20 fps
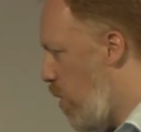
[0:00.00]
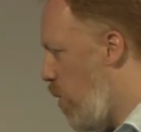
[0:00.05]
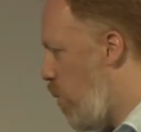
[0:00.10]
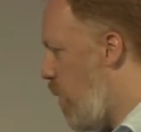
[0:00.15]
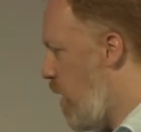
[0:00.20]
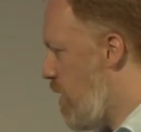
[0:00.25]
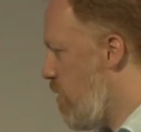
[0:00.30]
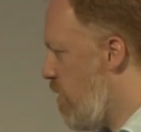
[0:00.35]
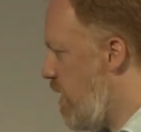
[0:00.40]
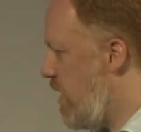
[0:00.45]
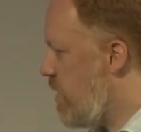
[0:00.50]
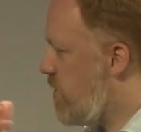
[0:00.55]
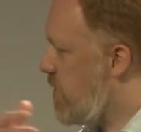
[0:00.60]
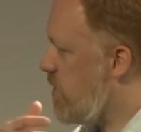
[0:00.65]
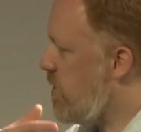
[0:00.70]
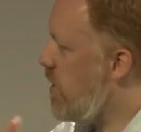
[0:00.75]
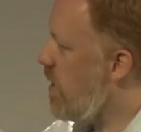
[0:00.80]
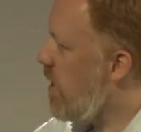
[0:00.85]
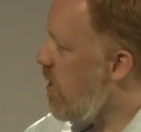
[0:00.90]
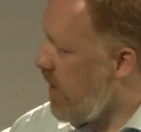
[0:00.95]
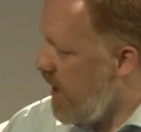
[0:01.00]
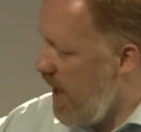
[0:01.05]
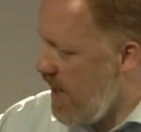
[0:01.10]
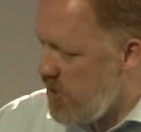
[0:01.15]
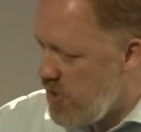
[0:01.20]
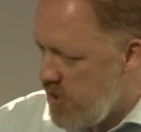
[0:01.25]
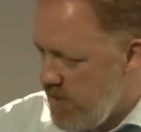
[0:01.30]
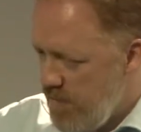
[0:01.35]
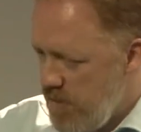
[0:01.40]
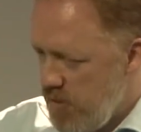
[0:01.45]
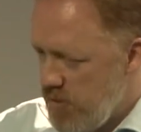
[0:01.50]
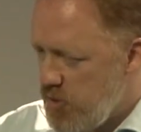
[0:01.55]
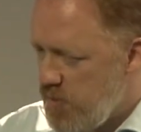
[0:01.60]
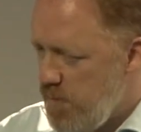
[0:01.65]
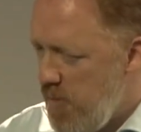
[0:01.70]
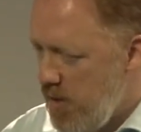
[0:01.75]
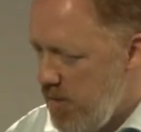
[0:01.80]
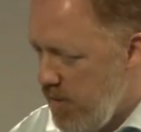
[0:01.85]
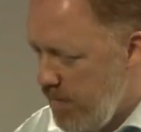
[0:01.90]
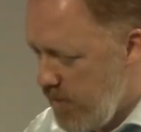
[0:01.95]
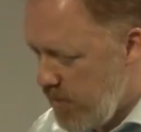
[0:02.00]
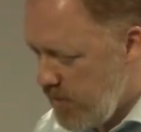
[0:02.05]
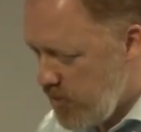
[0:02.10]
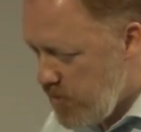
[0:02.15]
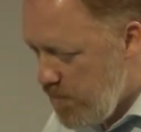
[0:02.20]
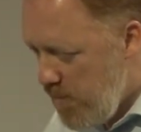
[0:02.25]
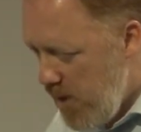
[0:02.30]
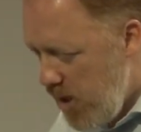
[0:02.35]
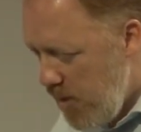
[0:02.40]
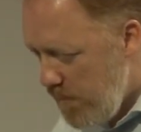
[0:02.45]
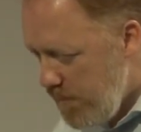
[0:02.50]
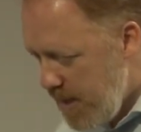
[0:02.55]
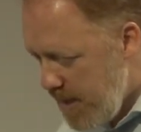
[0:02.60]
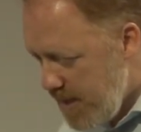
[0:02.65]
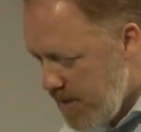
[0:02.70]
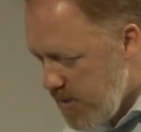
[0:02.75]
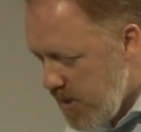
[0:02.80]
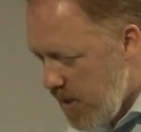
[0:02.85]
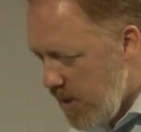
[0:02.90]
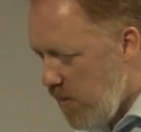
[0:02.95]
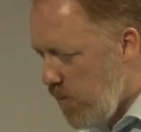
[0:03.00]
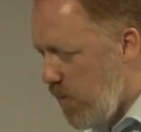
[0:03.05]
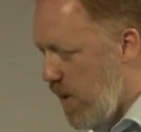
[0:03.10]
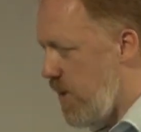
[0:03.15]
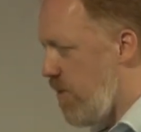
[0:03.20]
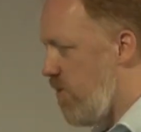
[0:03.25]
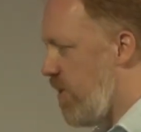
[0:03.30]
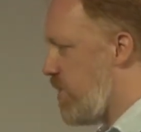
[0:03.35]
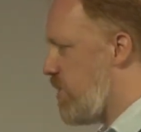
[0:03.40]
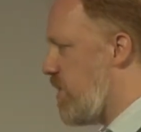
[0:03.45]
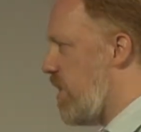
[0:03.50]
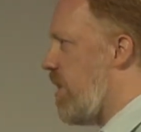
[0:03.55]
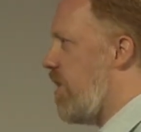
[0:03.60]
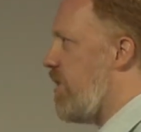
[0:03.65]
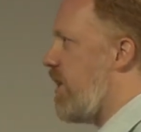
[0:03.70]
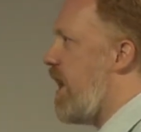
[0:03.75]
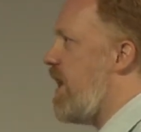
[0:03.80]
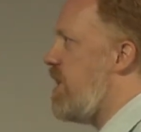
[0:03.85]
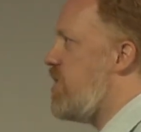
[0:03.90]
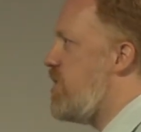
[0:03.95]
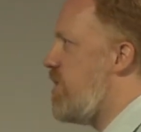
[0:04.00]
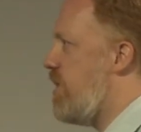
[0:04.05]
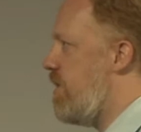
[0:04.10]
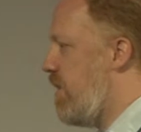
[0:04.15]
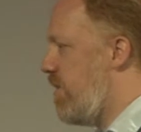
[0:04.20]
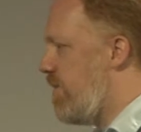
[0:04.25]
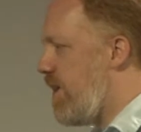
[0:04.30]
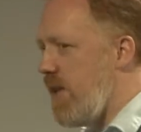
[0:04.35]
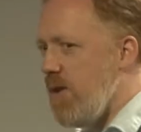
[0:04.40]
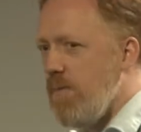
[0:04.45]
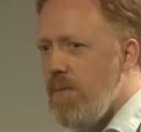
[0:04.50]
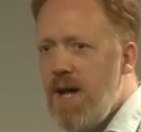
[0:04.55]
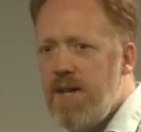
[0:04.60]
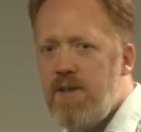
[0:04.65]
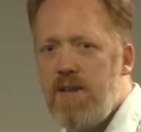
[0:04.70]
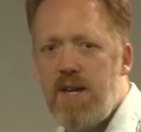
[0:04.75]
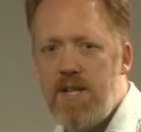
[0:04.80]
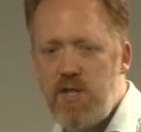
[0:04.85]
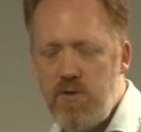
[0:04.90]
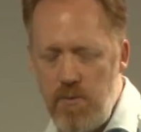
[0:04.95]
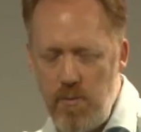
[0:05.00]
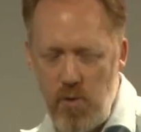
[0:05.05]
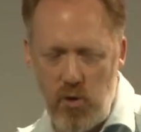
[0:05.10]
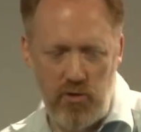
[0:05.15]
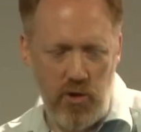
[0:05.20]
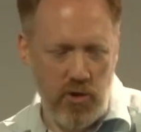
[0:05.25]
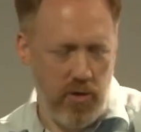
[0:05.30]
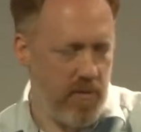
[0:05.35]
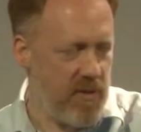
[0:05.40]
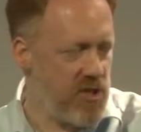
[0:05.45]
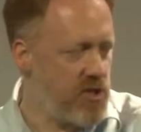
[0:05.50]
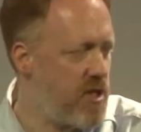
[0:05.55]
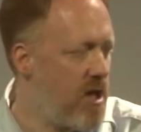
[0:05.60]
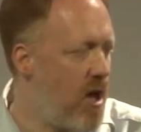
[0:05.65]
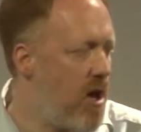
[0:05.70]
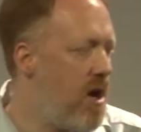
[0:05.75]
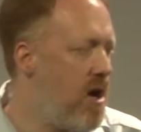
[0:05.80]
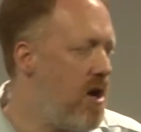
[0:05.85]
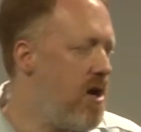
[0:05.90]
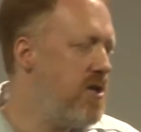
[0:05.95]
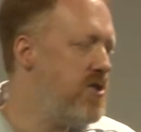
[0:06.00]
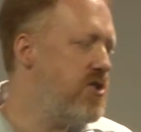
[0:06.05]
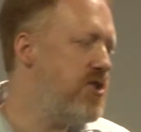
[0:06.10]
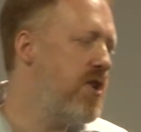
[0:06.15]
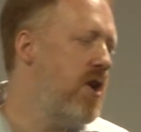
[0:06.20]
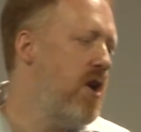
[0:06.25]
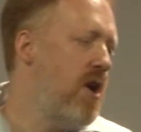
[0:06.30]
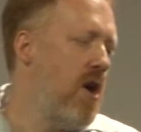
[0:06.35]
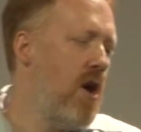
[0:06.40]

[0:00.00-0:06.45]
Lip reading: whether it's the location of your smart meter, whether it's the location, the telematics from autonomous cars,